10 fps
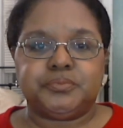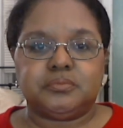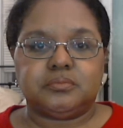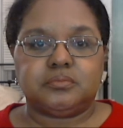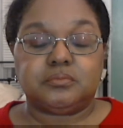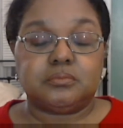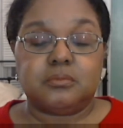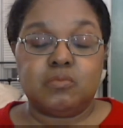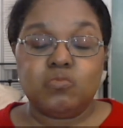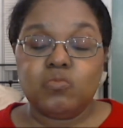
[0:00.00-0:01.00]

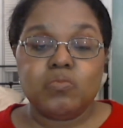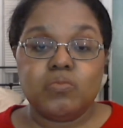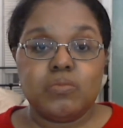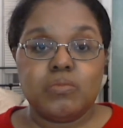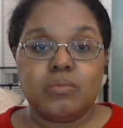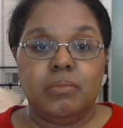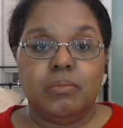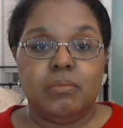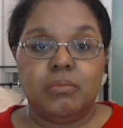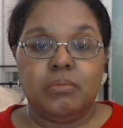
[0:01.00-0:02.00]
No one is speaking in this clip.